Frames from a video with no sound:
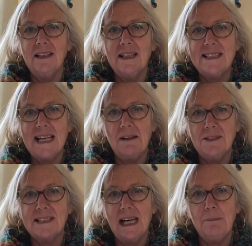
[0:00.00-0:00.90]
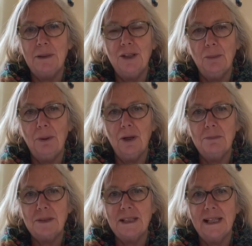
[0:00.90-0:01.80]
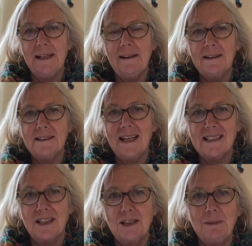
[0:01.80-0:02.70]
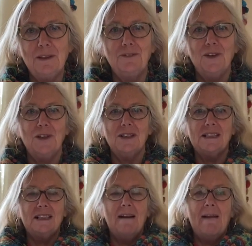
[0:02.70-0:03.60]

a soundscape in your poem today. So that's going to be your focus.